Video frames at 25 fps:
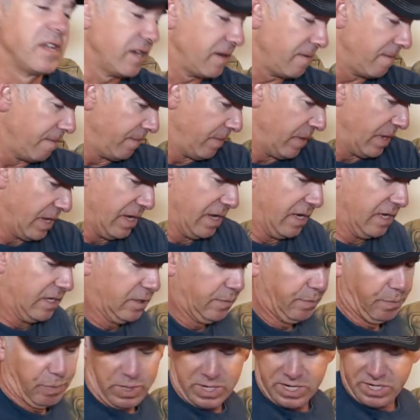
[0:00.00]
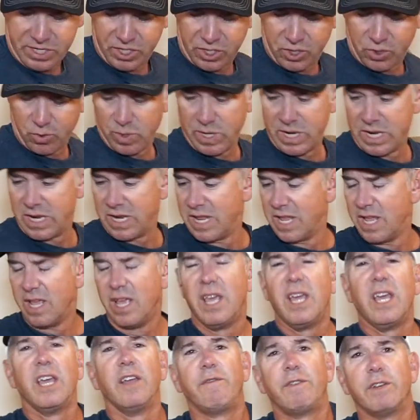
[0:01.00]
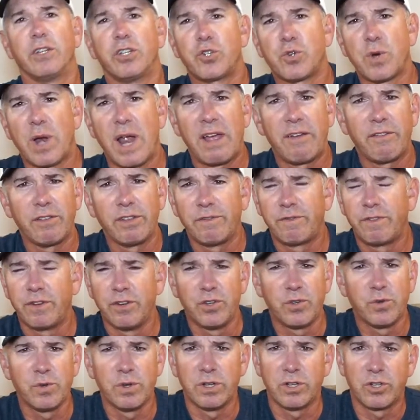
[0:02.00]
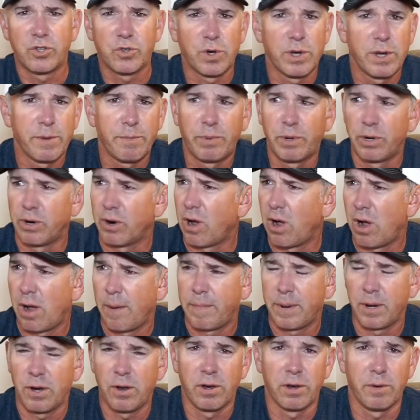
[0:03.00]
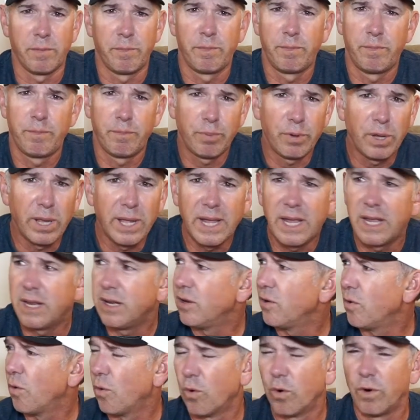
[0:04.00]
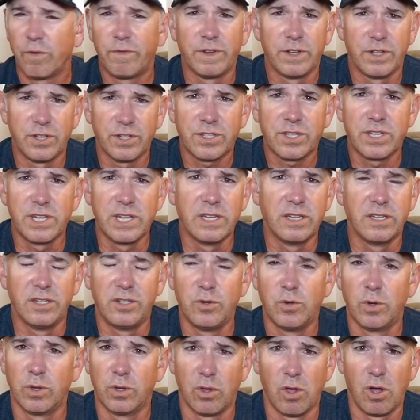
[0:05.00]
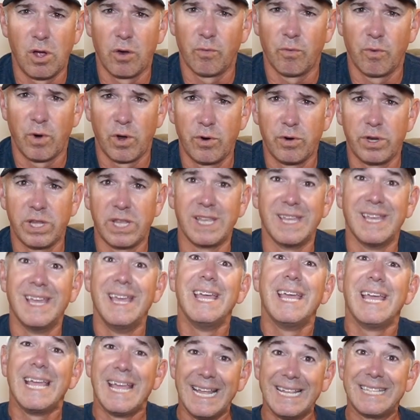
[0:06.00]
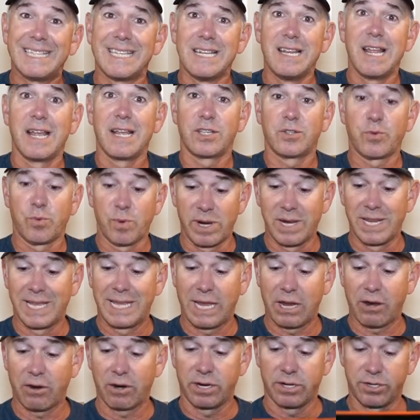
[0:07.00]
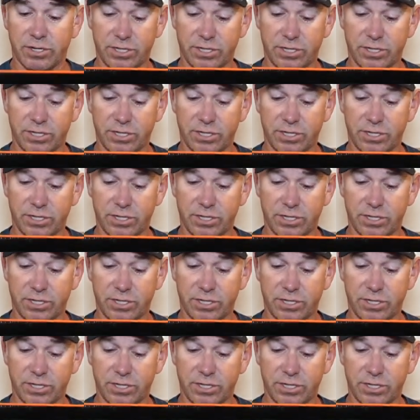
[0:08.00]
in. It's pretty sweet. If you're traveling, if you're doing a trip or you're hopping on a plane, or if you just need to do a long roadie, it's a nice way to carry